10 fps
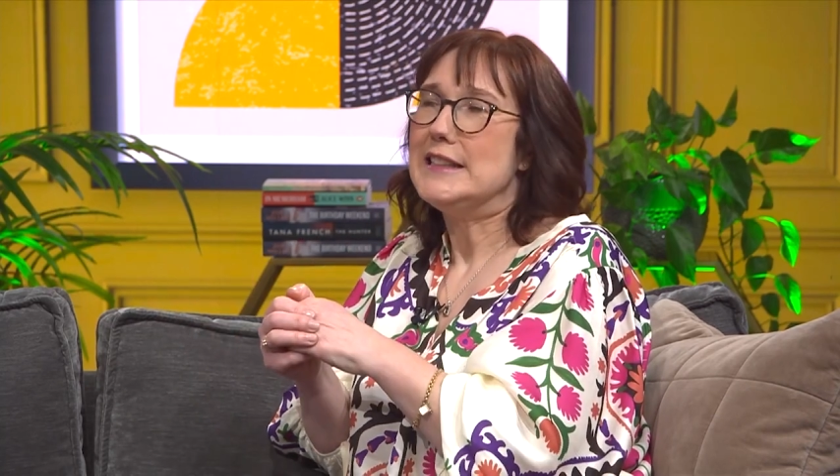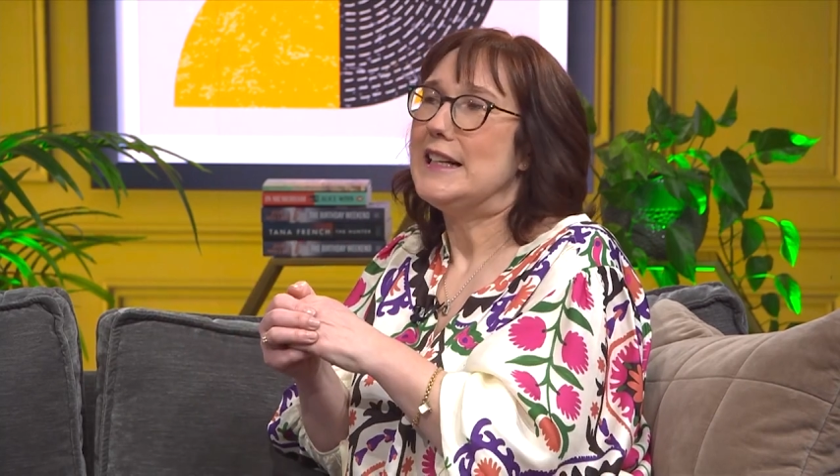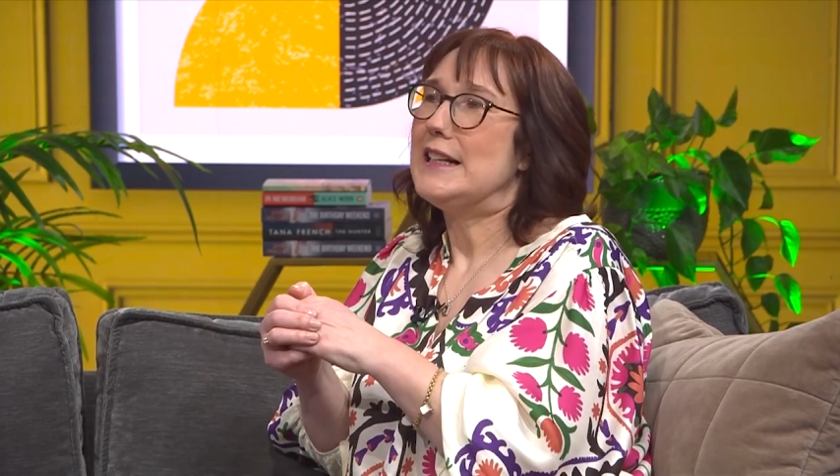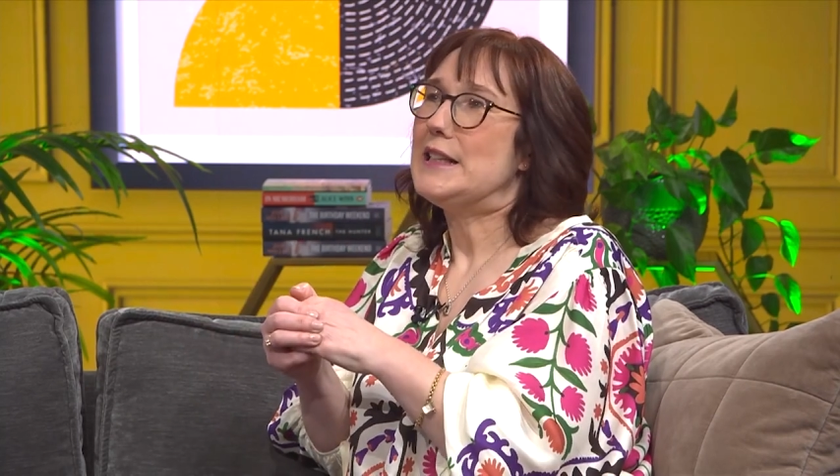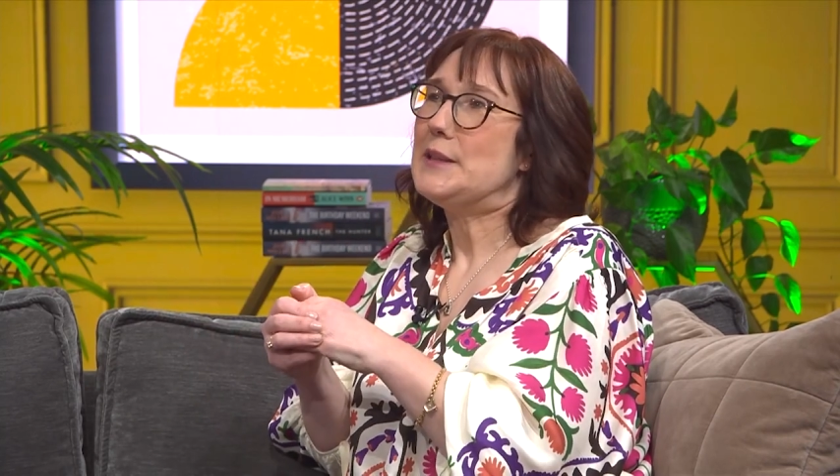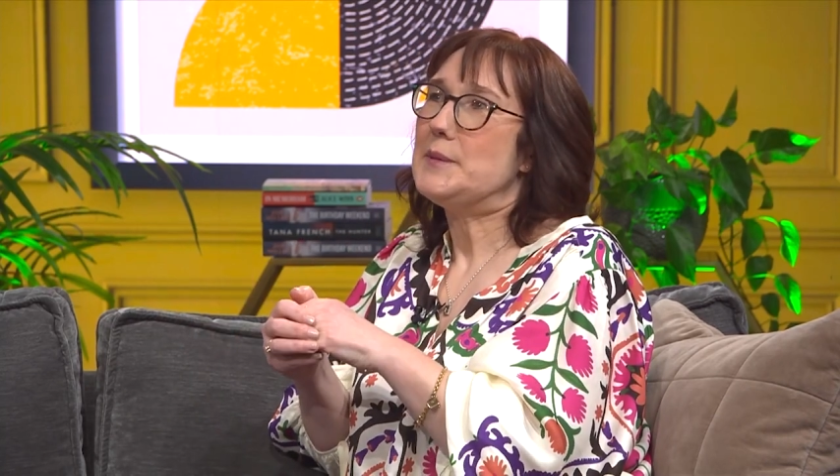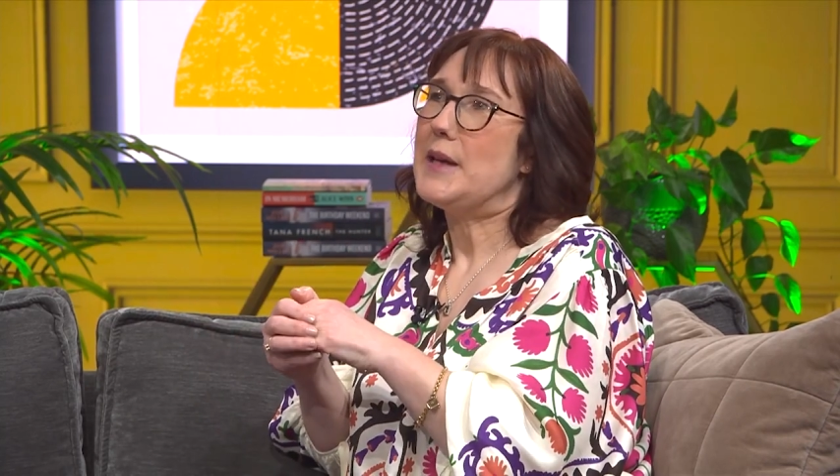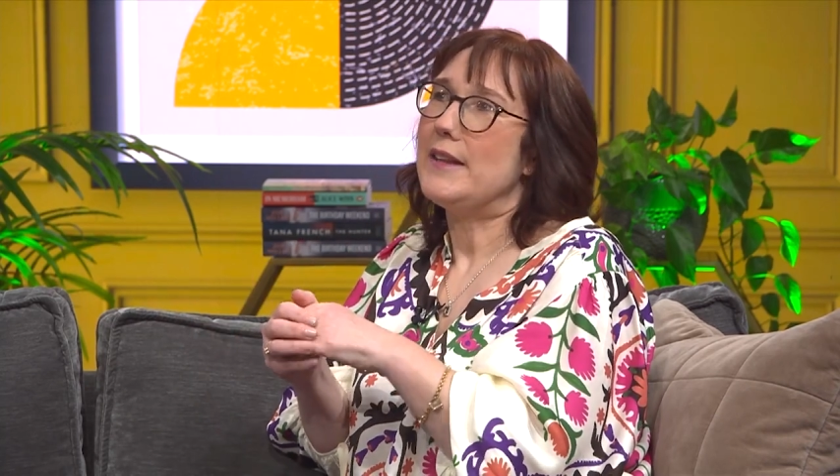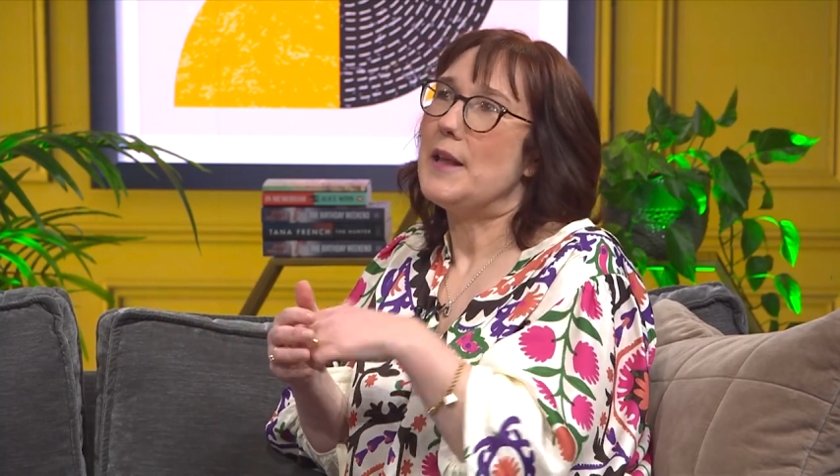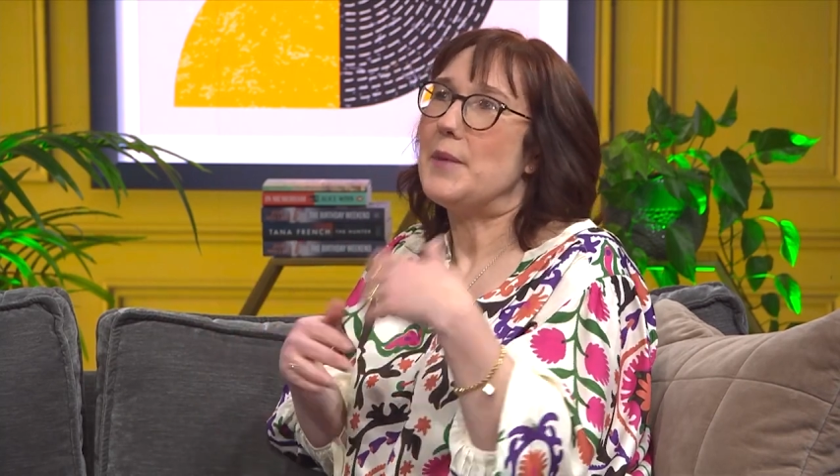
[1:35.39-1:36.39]

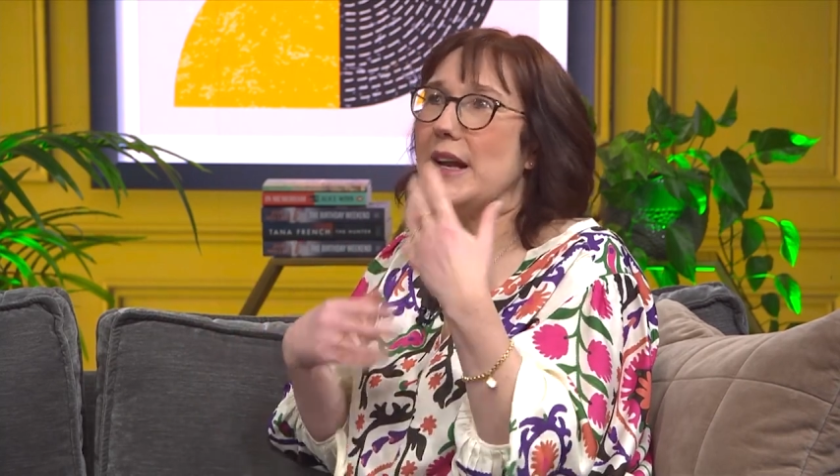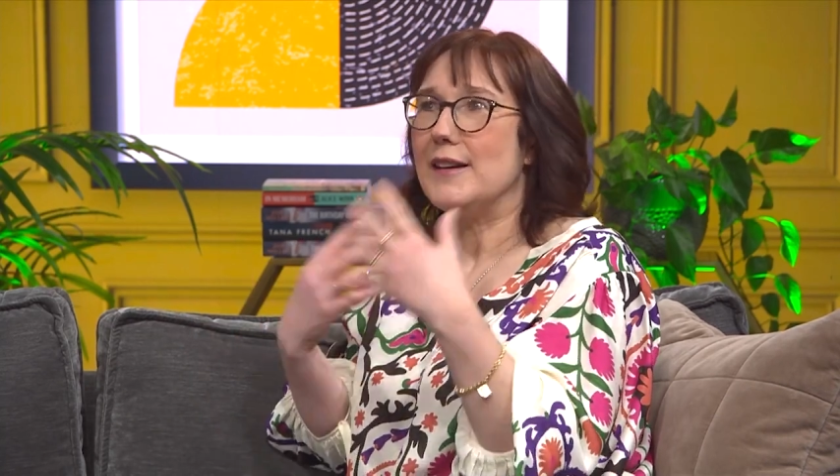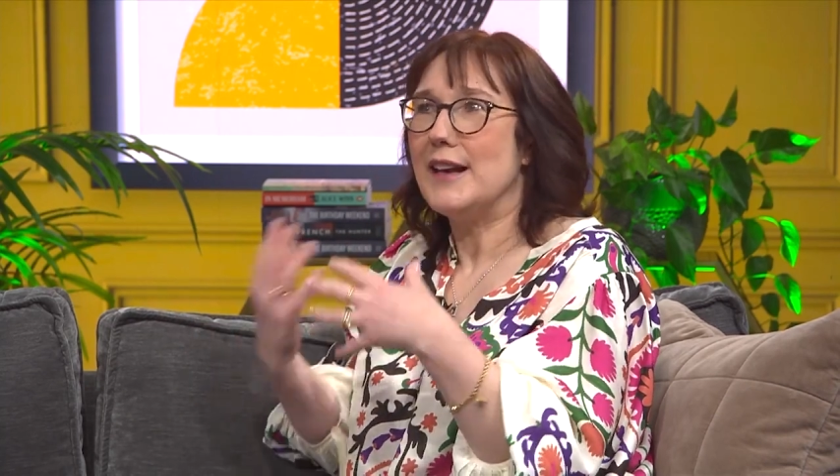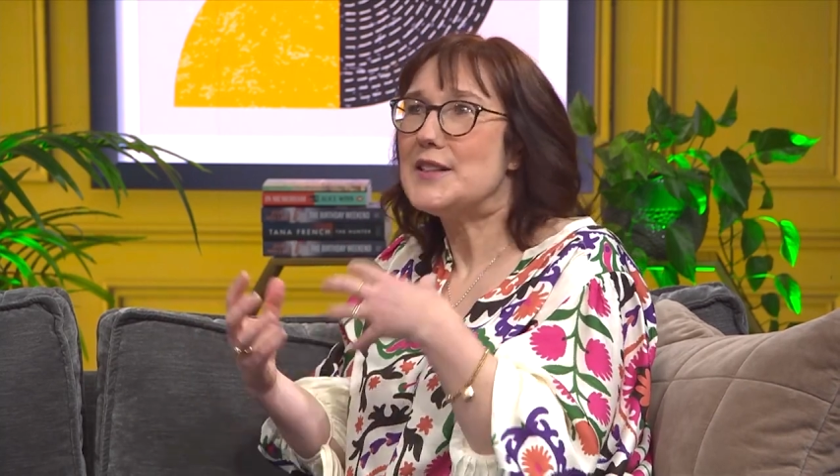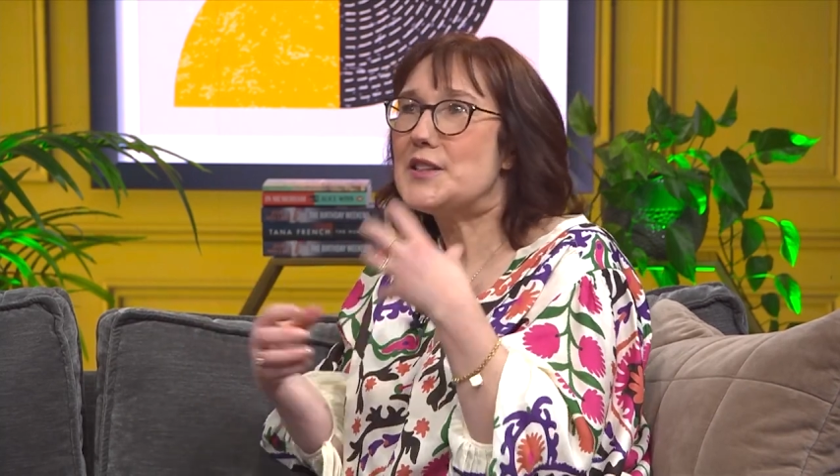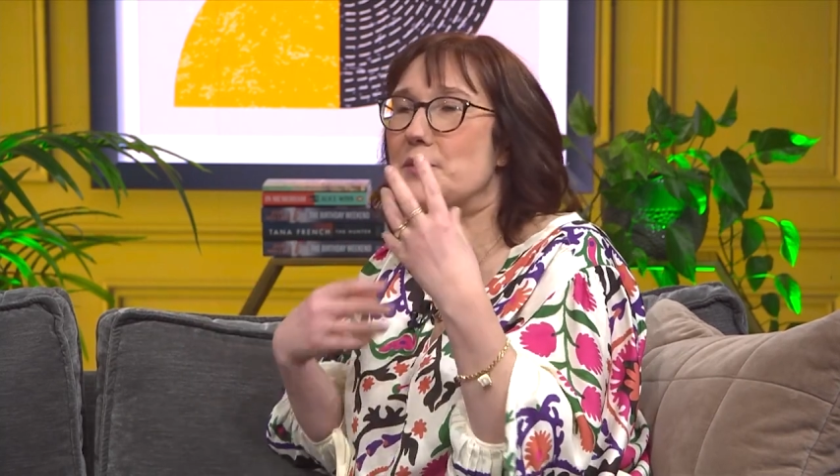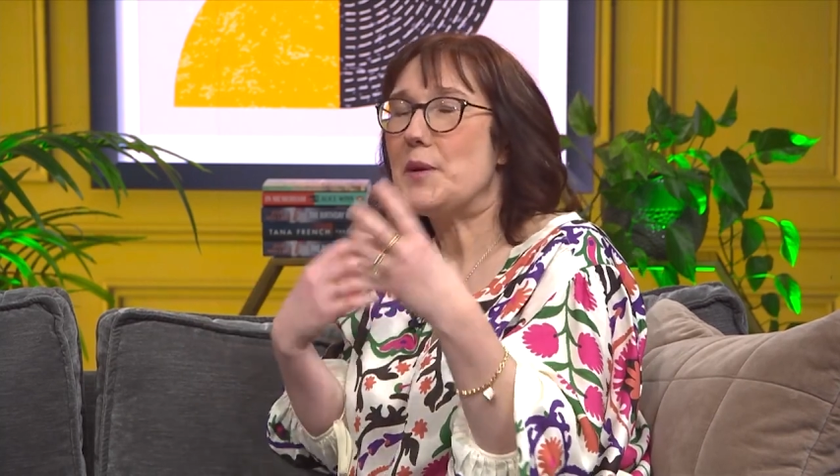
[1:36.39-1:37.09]
And then back in London,